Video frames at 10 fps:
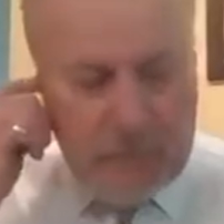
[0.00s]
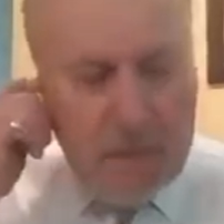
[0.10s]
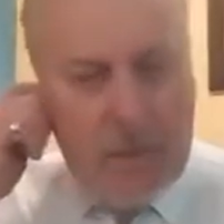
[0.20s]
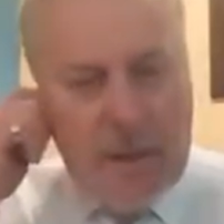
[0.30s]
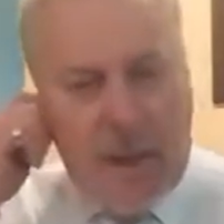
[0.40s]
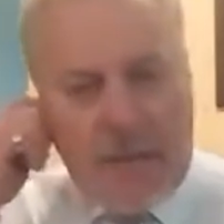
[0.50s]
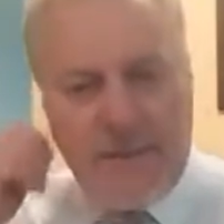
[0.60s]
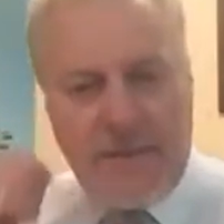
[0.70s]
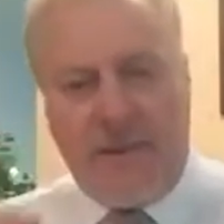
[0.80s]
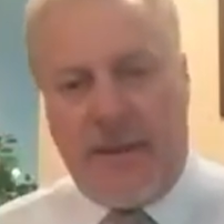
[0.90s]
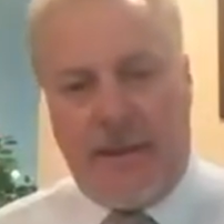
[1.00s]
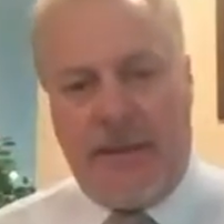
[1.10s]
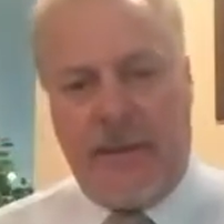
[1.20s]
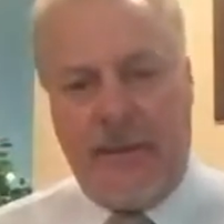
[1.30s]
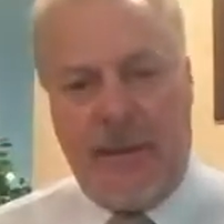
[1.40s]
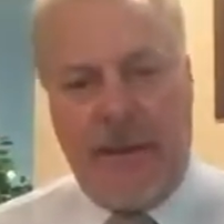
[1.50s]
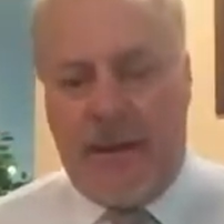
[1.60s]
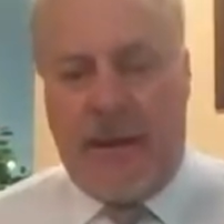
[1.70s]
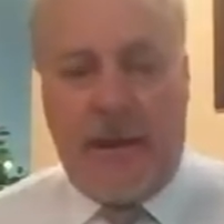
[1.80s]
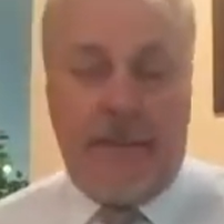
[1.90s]
When I was there,
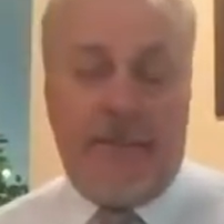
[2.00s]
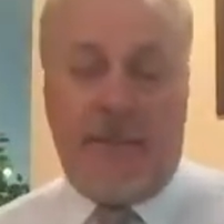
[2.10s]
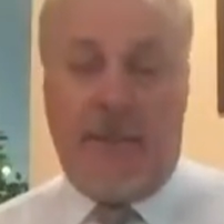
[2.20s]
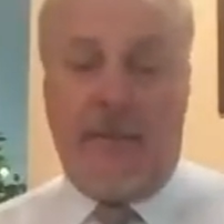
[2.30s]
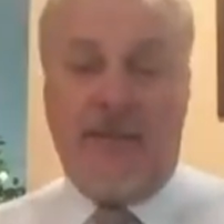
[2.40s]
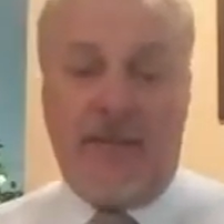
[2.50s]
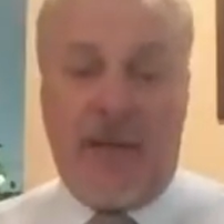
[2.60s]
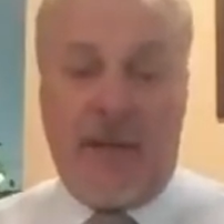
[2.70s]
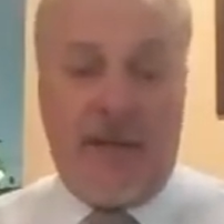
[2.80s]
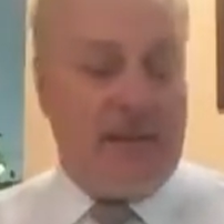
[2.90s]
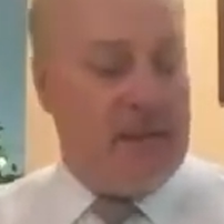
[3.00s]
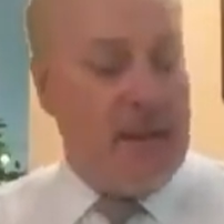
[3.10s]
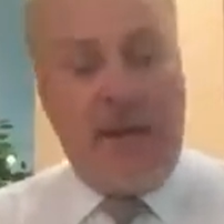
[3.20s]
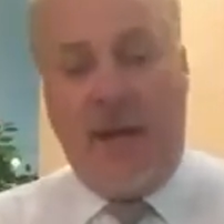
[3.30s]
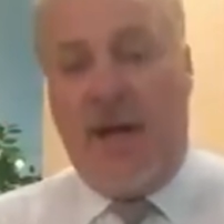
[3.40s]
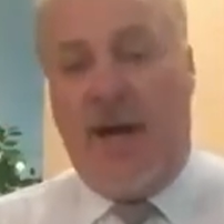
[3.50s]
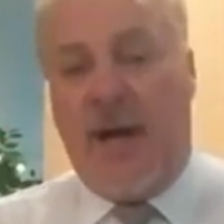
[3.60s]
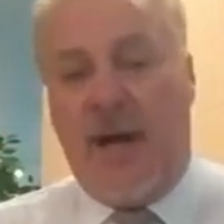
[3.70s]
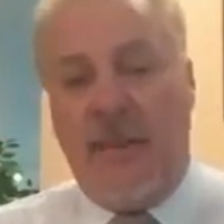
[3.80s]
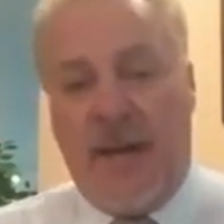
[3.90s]
and let me just say this,
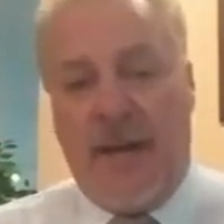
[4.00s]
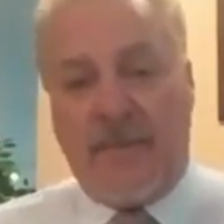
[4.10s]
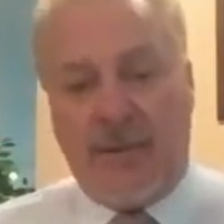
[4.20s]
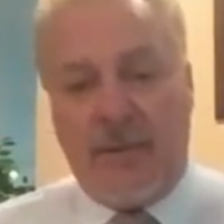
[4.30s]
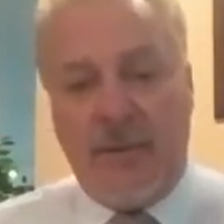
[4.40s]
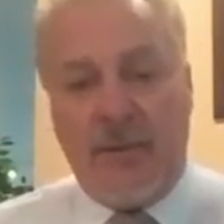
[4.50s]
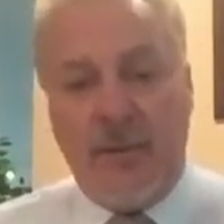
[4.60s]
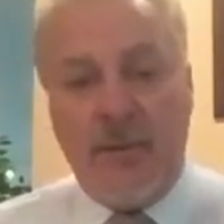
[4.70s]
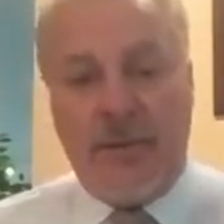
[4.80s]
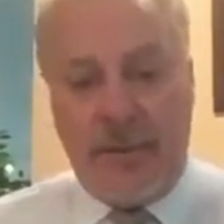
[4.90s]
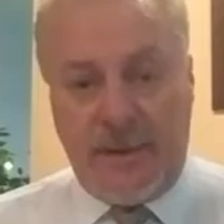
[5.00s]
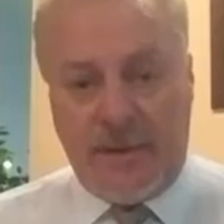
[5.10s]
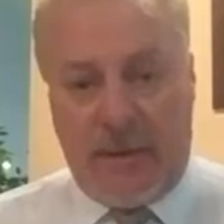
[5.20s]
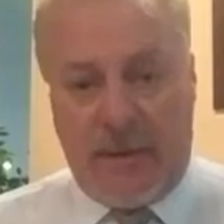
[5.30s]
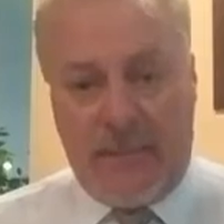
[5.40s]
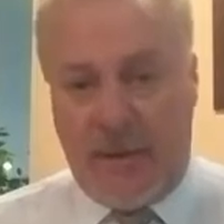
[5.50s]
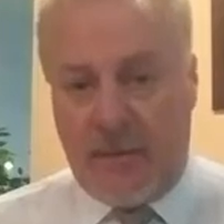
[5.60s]
I am absolutely new to the software.